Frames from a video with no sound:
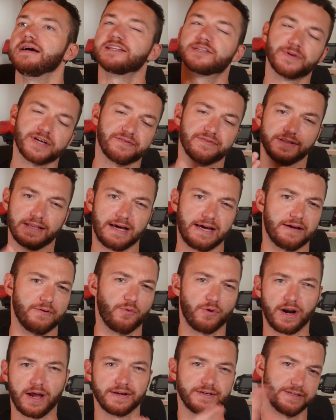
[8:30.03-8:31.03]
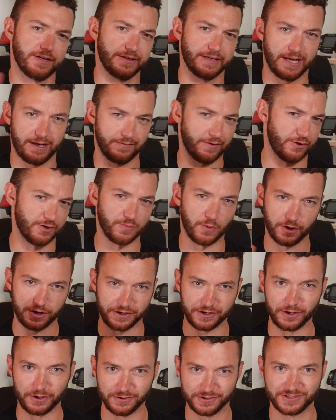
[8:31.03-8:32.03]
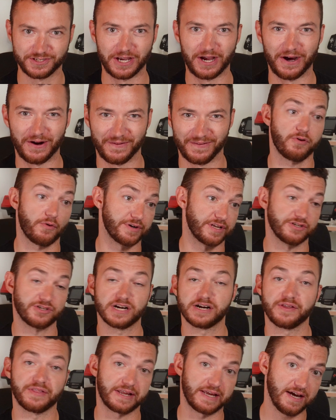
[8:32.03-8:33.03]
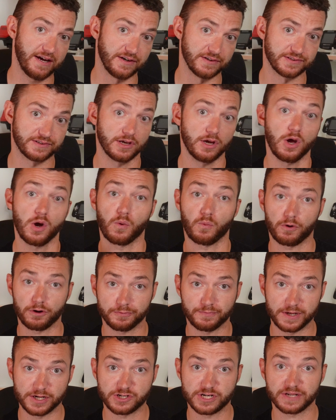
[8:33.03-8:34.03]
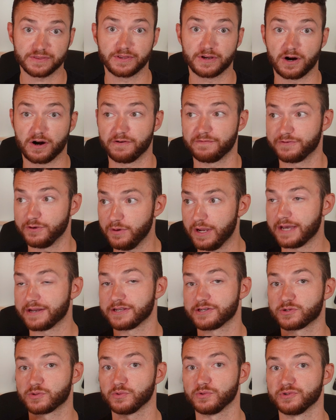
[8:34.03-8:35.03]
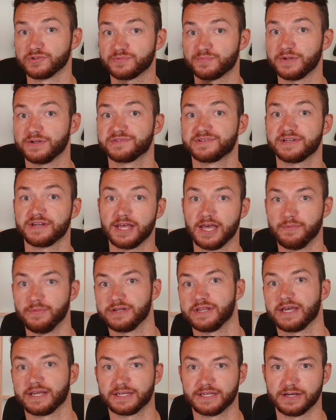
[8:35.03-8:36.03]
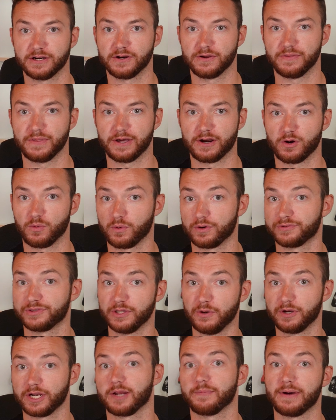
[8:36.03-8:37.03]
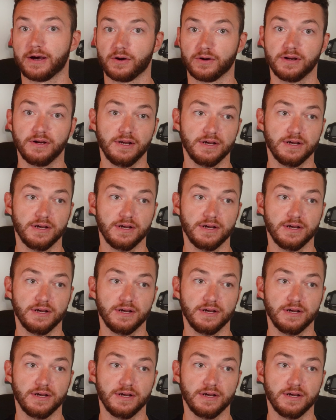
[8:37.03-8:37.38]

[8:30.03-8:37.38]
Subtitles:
it's a bit of a lie. We're not done yet. There's more to do. So before we touch anything else, worth mentioning there are a few handy tools built into EmuDeck here that are worth knowing about,